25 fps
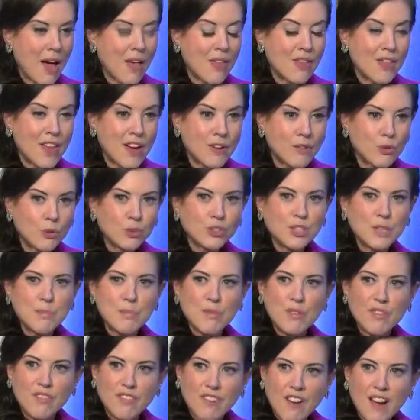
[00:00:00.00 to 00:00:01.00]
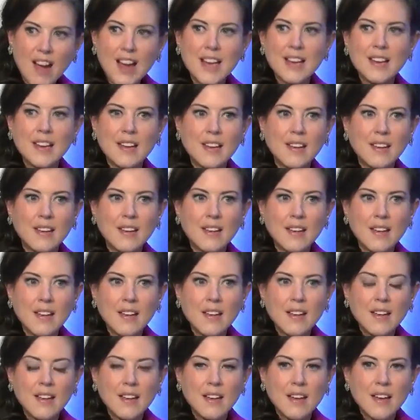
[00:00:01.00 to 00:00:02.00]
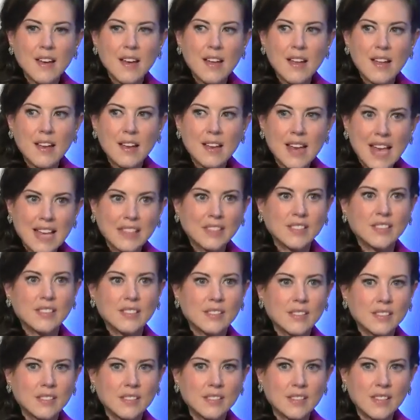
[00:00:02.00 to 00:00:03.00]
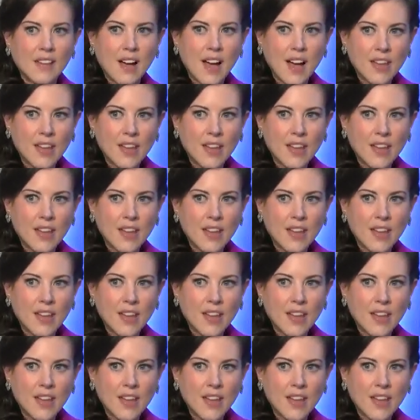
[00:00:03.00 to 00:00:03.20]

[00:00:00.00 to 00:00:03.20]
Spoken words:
They're also providing lessons,